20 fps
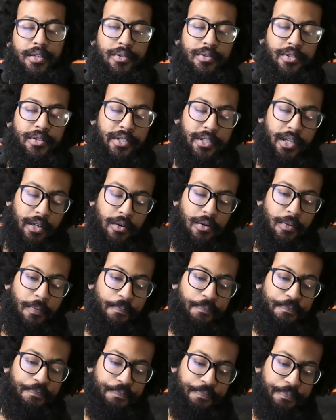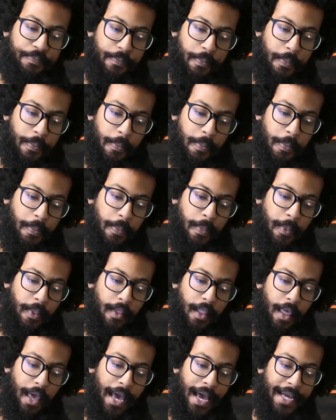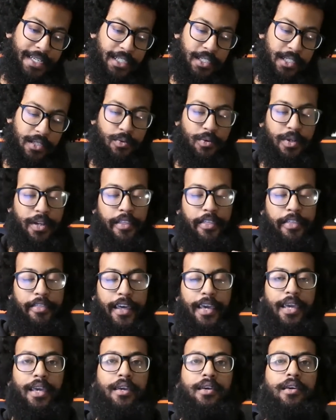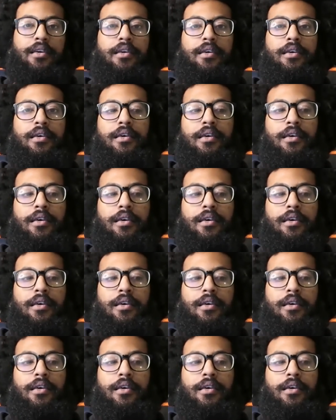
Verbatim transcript: So, I just want to thank